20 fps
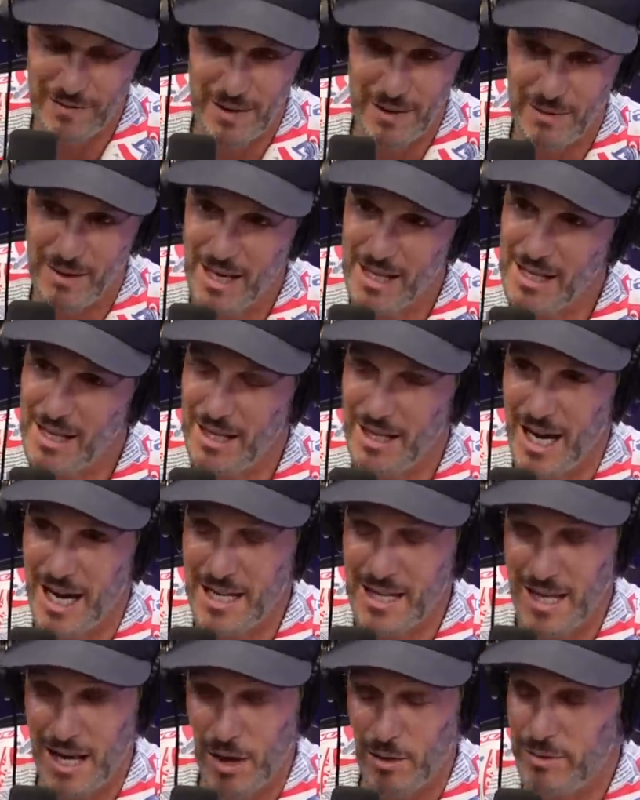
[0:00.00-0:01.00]
it. And the
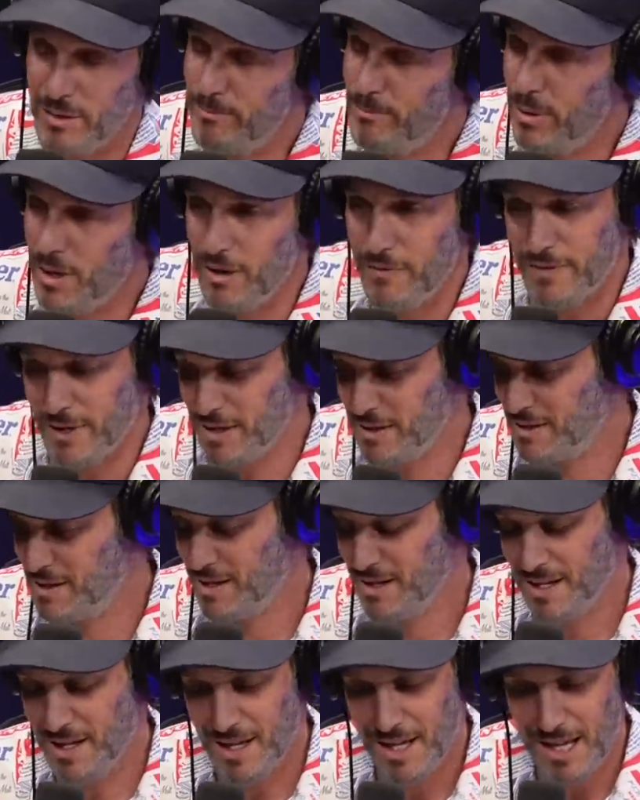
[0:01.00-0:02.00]
and oh, the perfect.
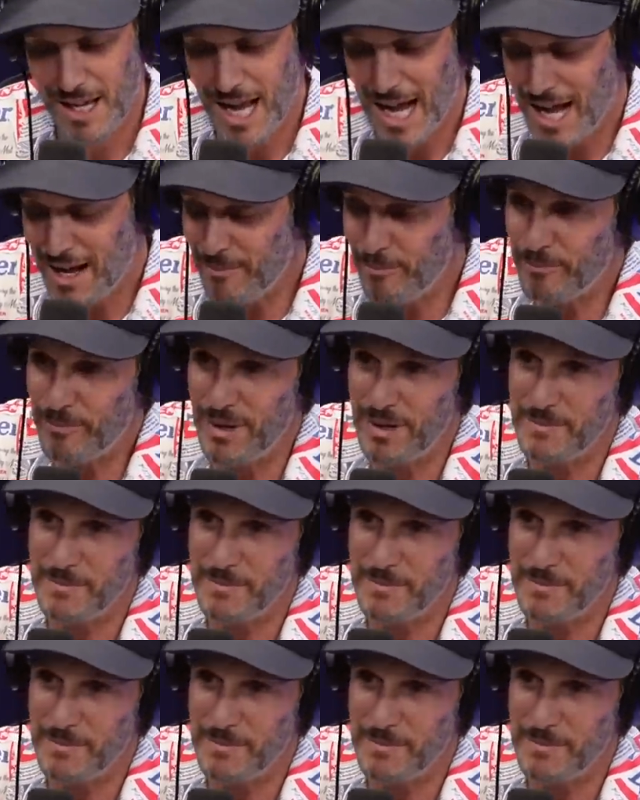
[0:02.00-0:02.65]
And the messed